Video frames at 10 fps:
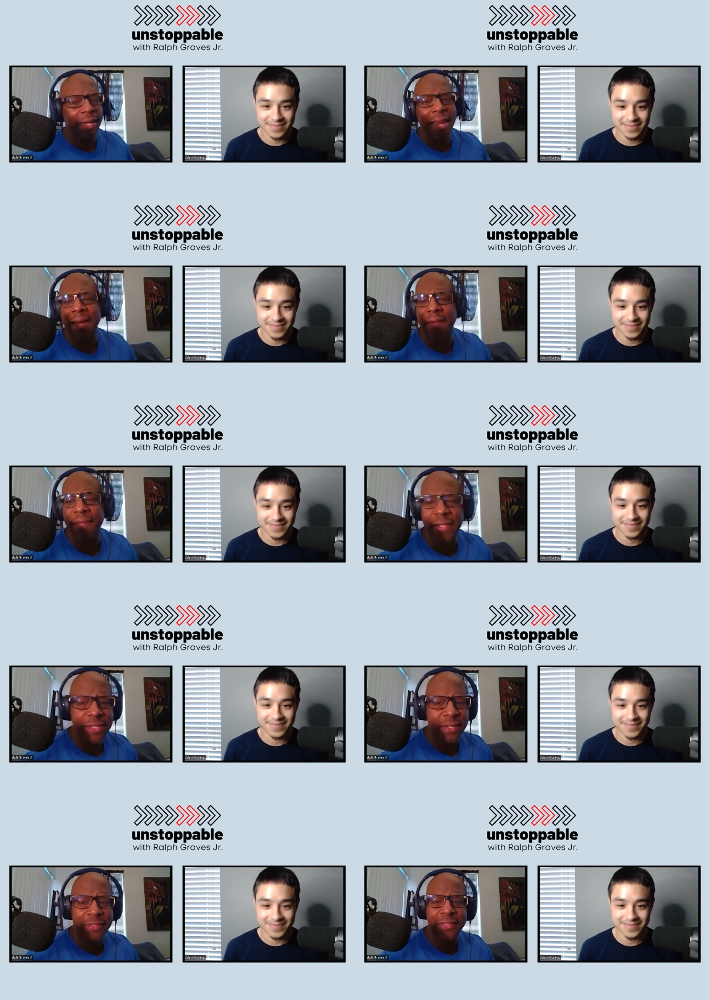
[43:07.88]
Speaker 1: a lot of
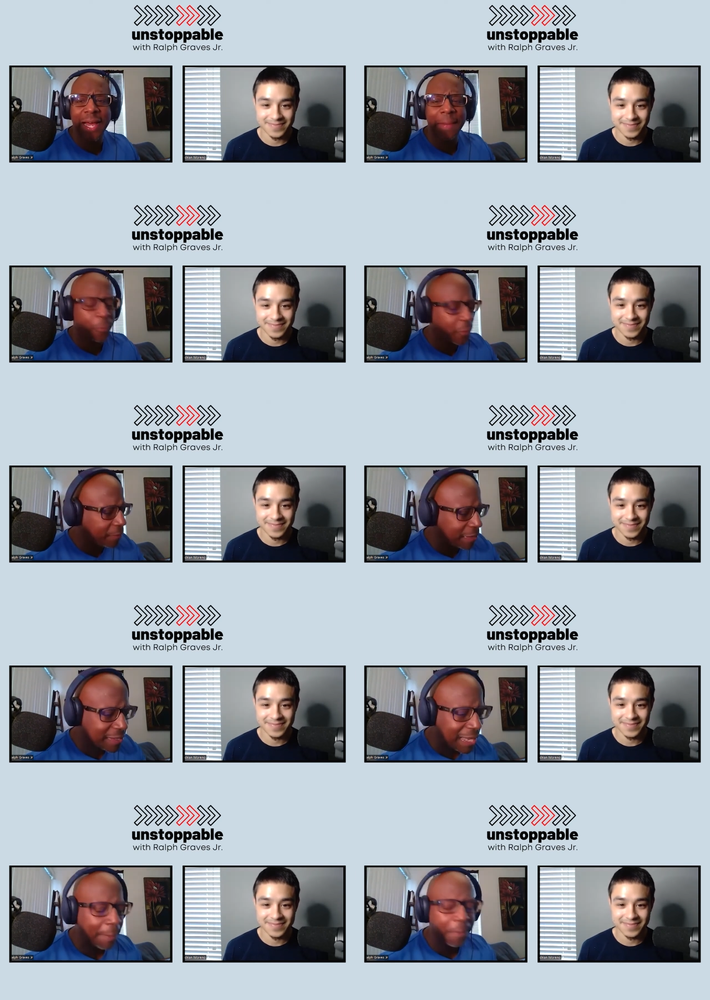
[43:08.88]
us are stopped. We've
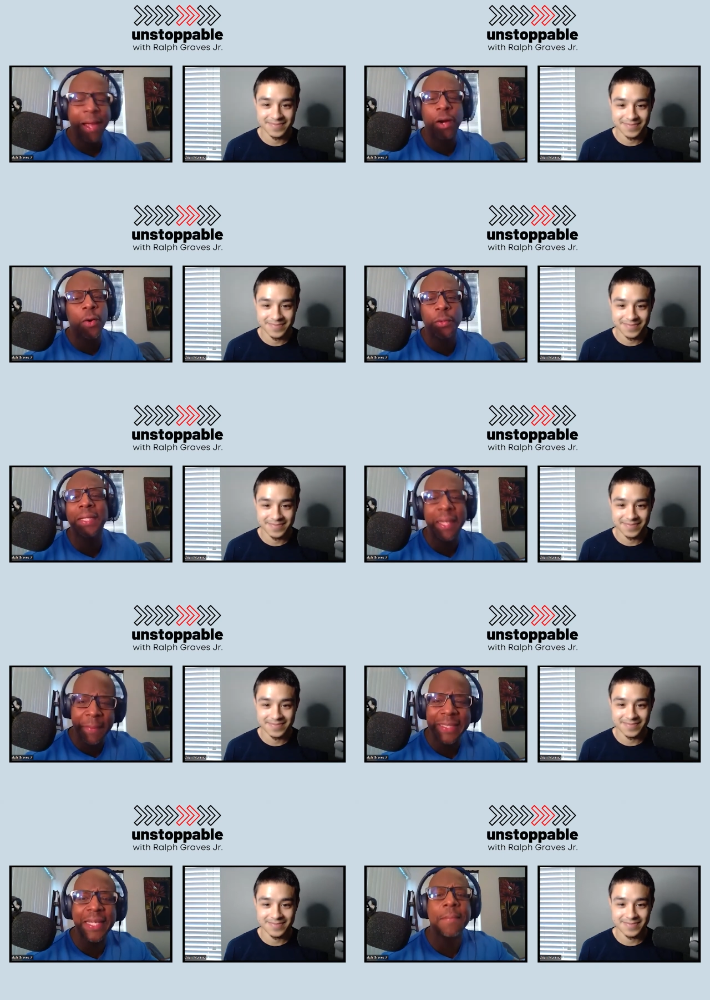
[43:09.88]
been stopped by our own
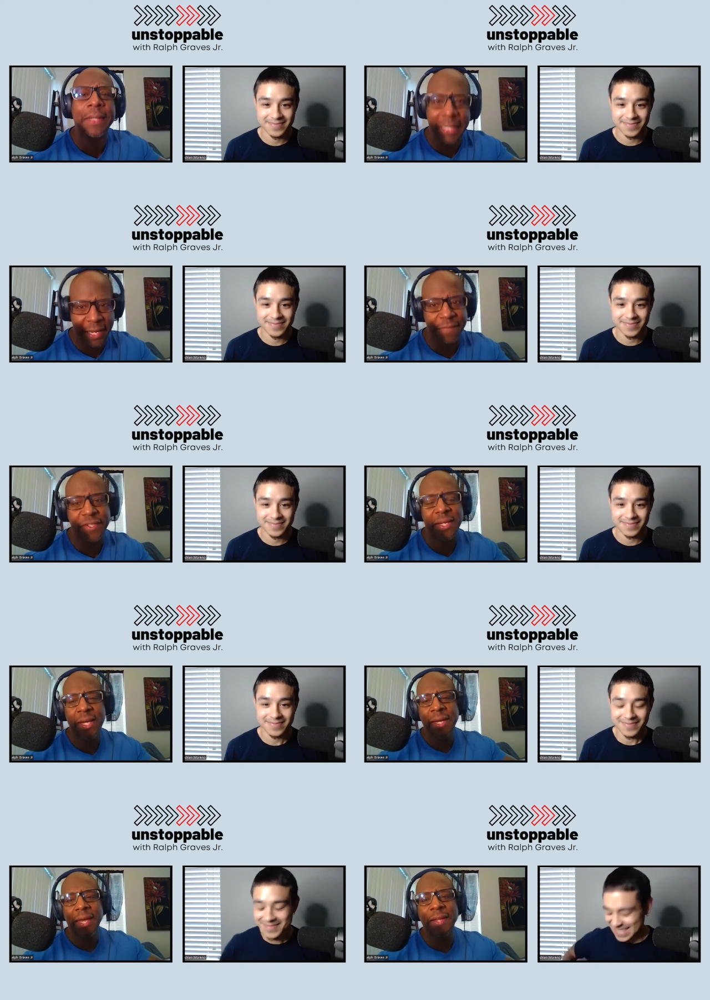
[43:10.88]
limiting beliefs.
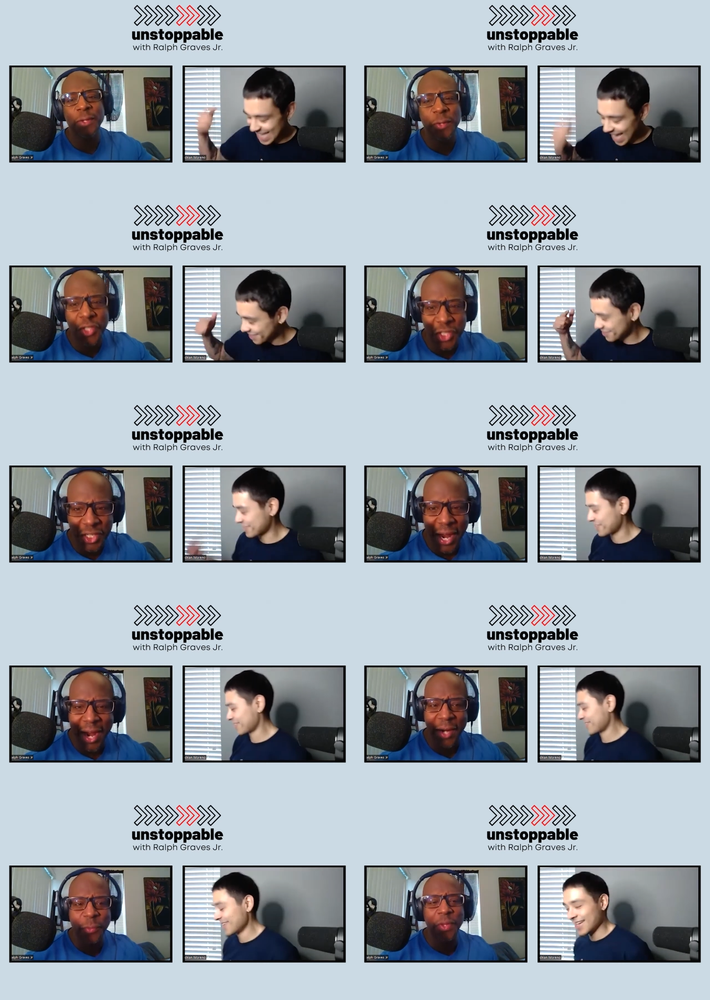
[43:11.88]
And yes. you
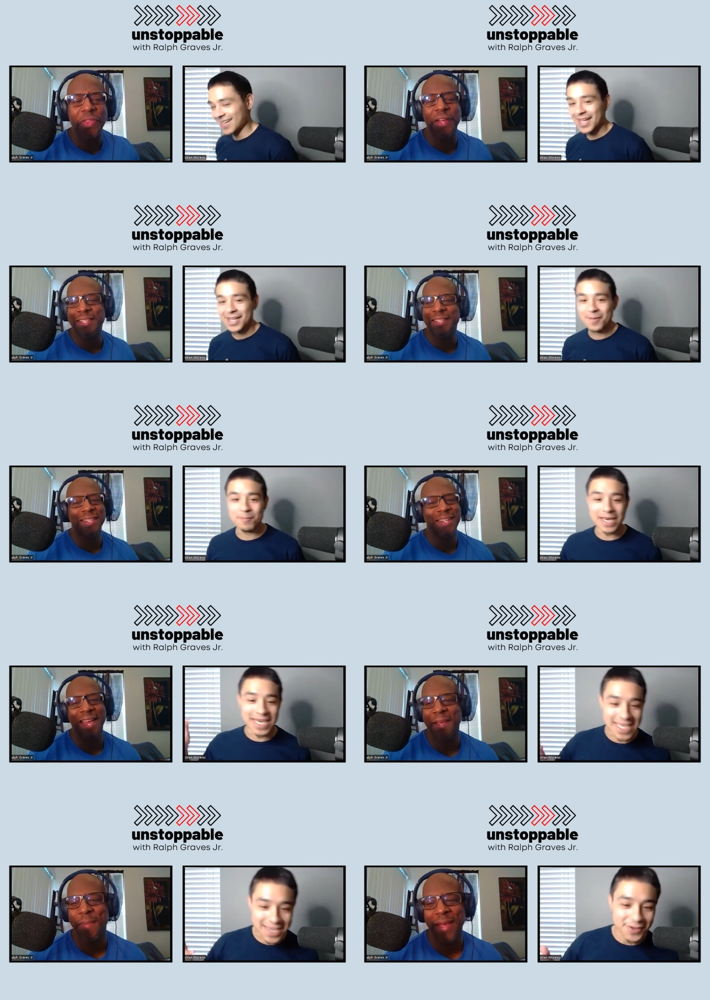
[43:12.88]
shared with us. Today.
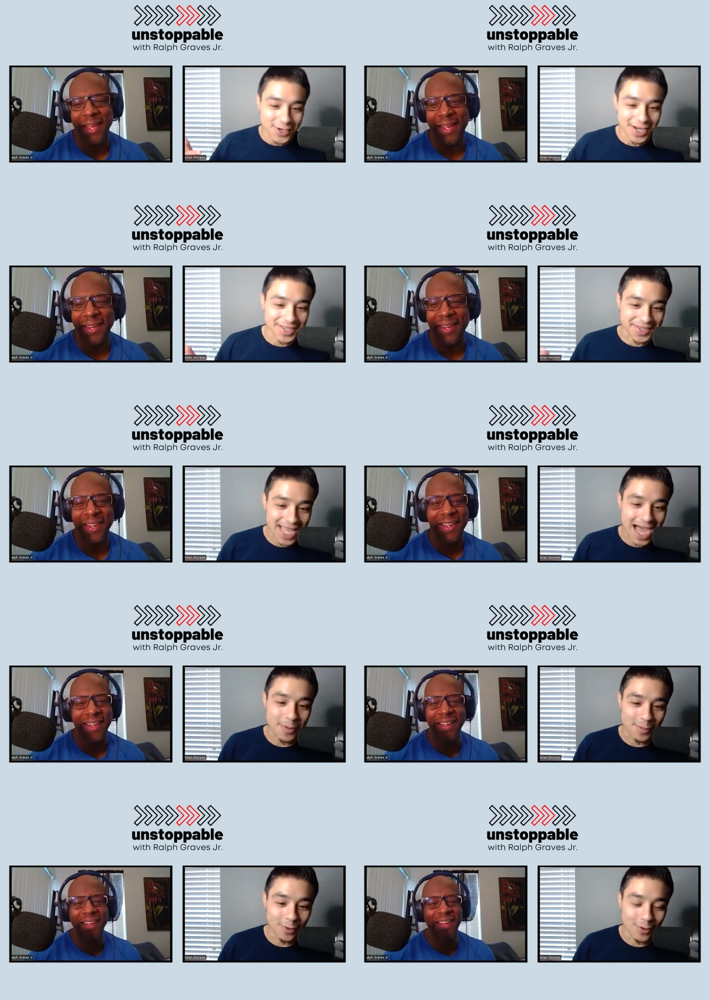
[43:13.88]
Believe
Speaker 2: you're
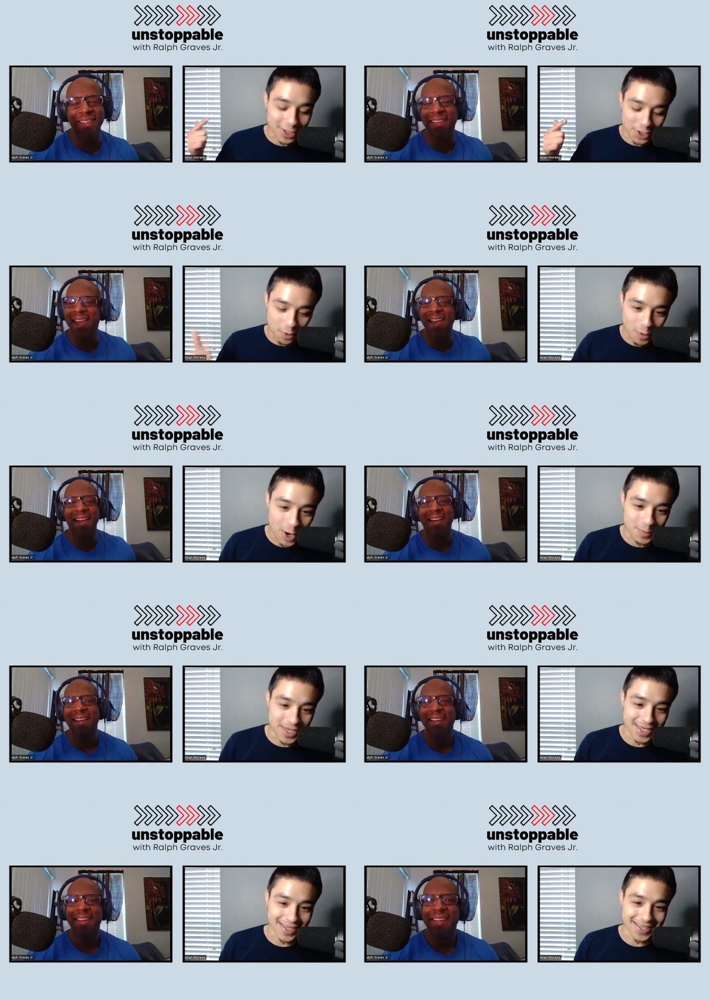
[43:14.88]
unstoppable and you yes. will
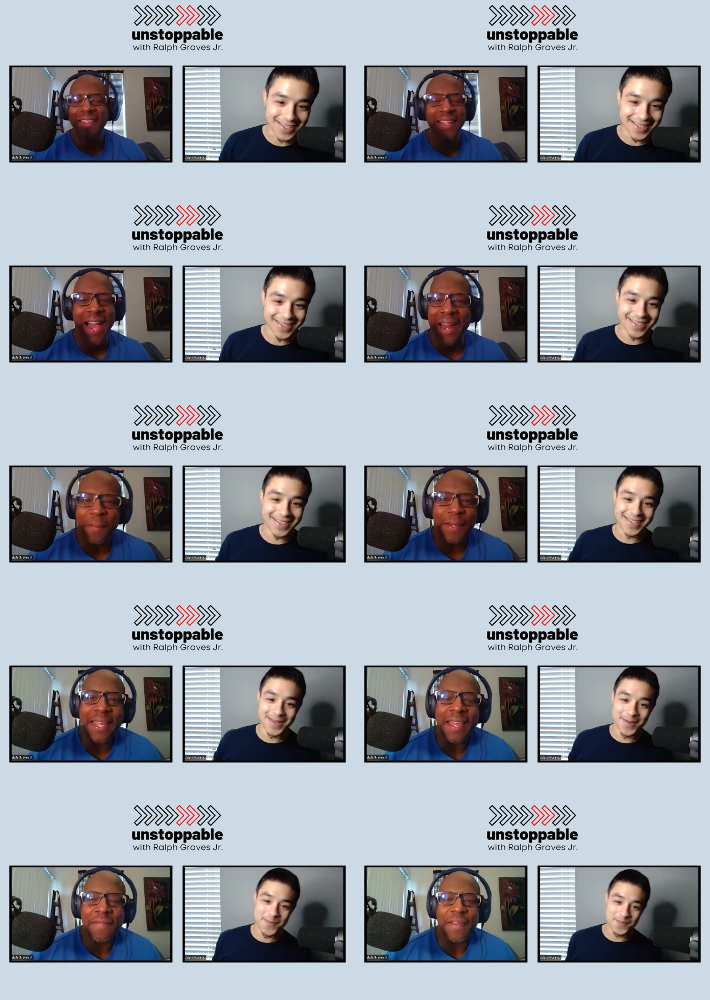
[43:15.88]
be.
Speaker 1: You got to
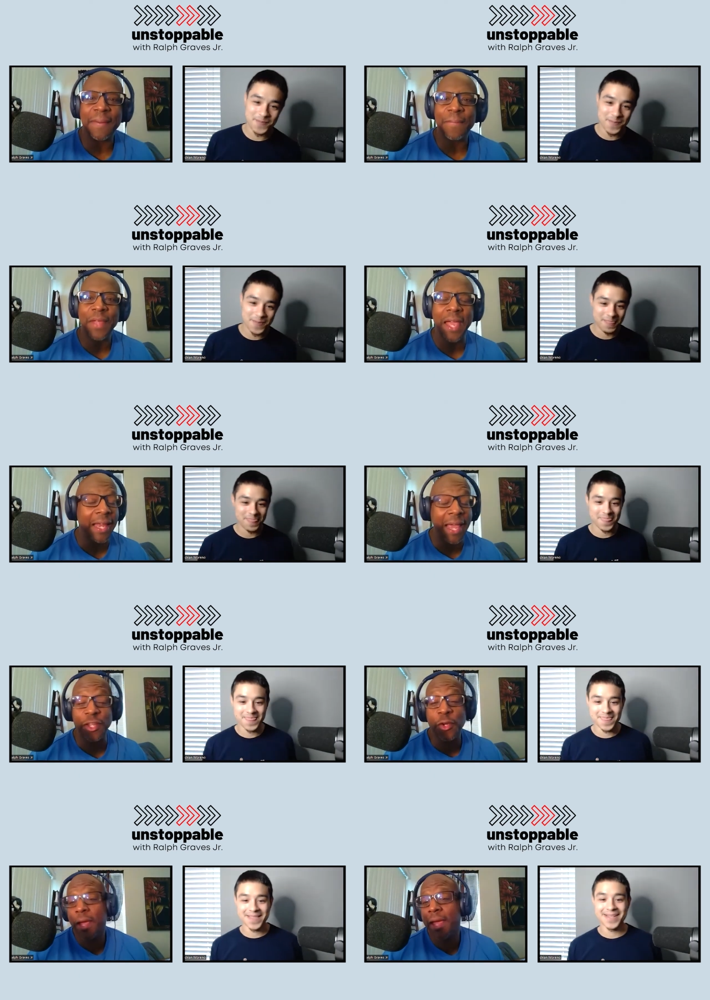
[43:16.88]
believe it. And,
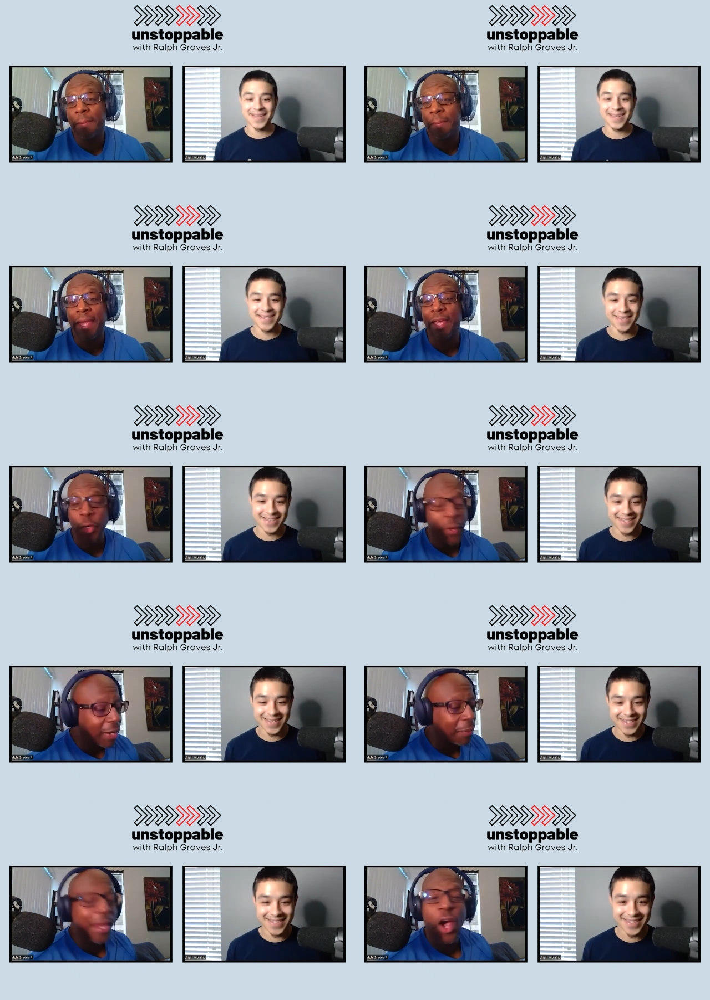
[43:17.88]
and you hit me. You
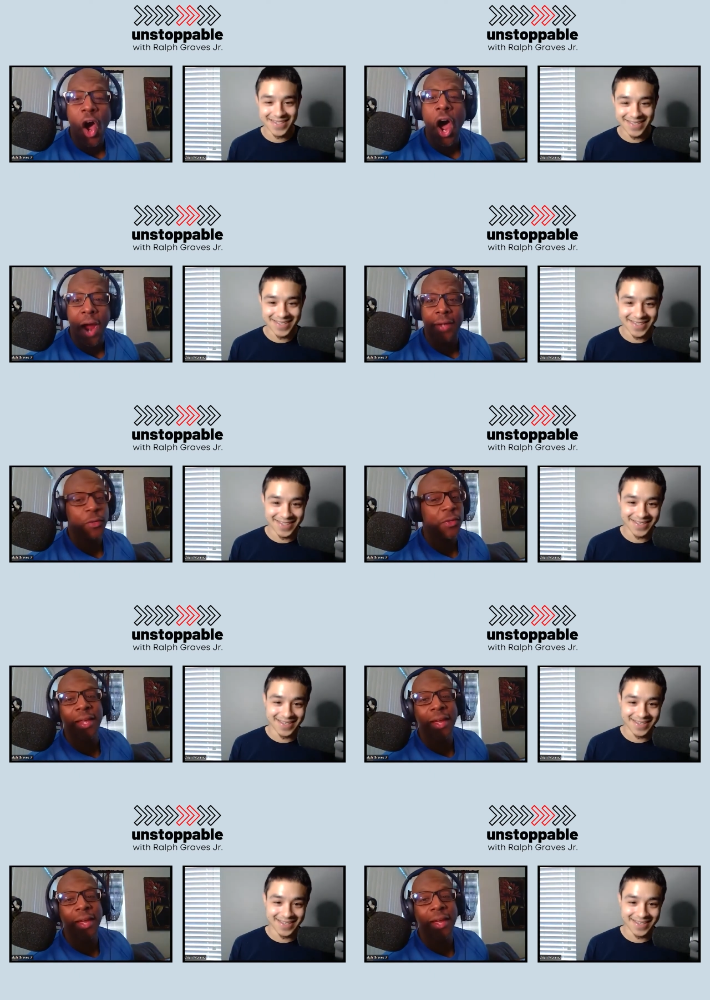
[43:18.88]
hit me hard. You didn't